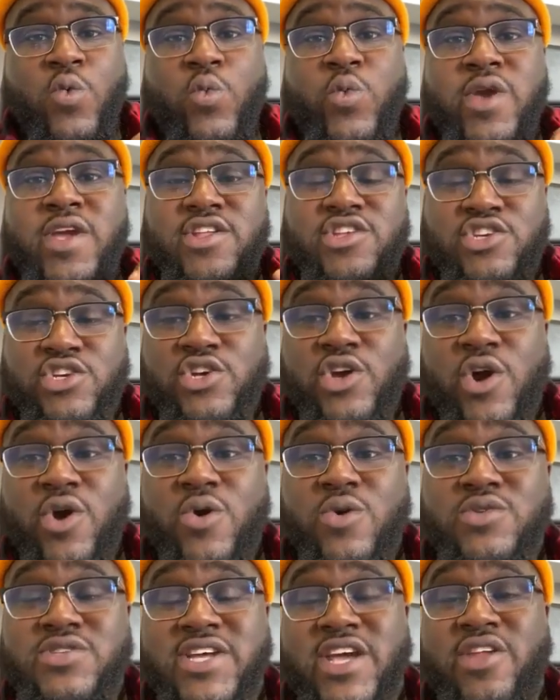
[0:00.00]
we
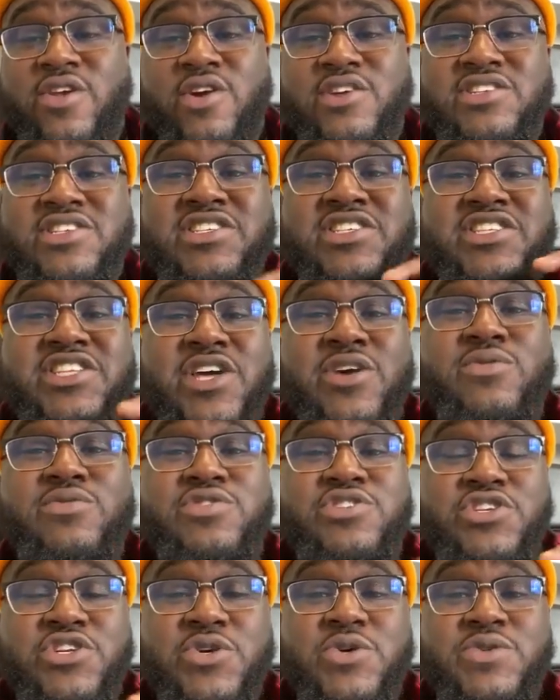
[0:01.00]
chose and are still
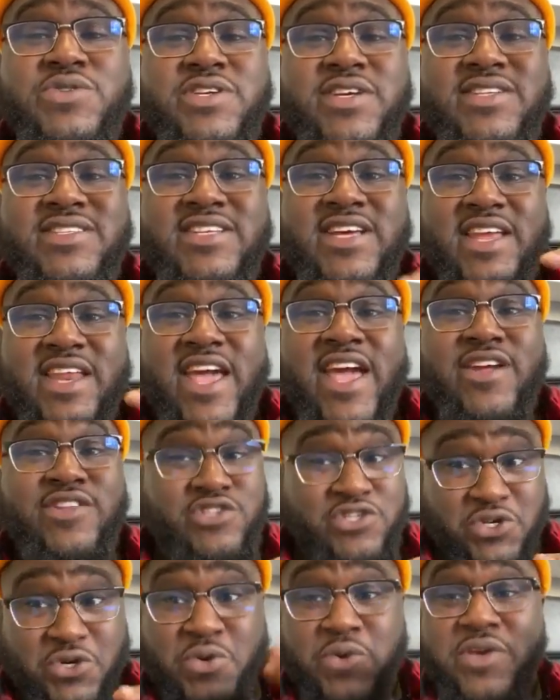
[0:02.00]
choosing today,
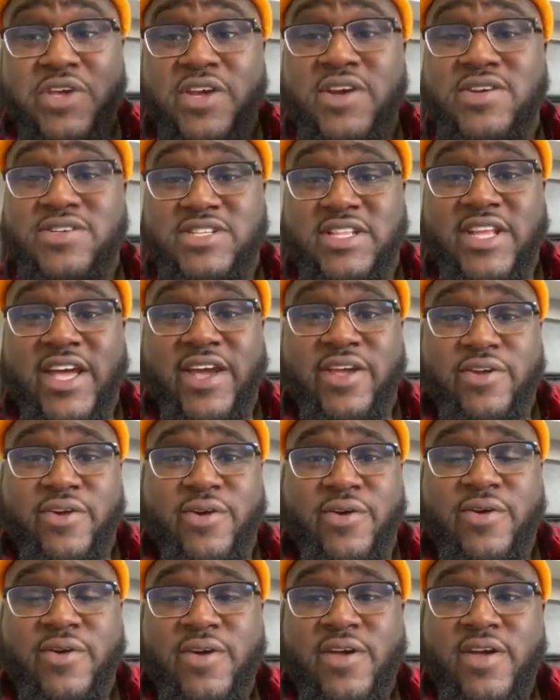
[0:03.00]
two years
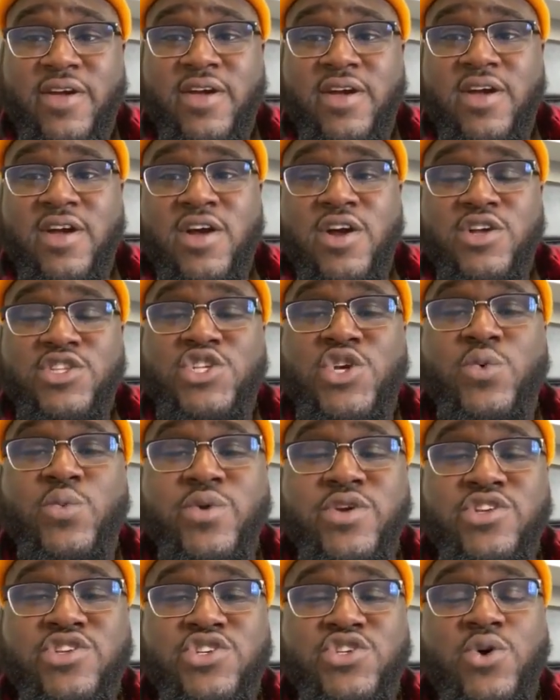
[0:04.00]
later, to
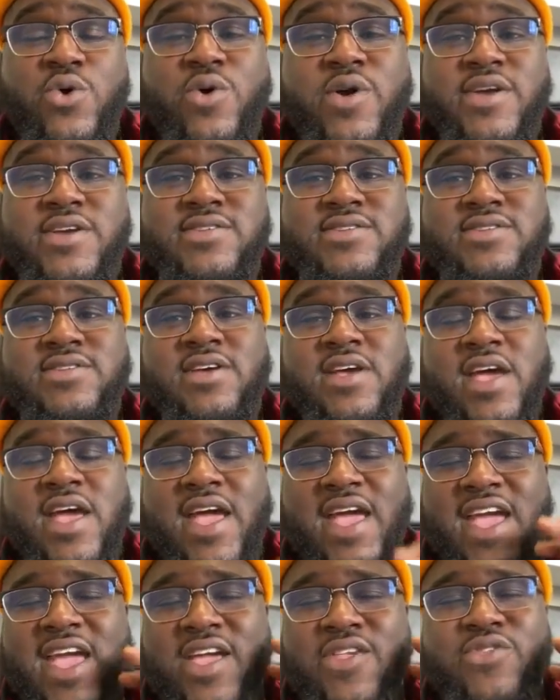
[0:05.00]
rejoice
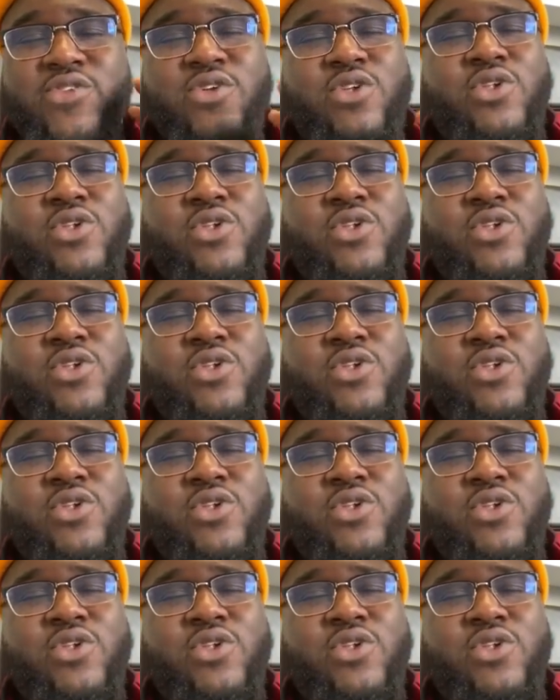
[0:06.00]
in the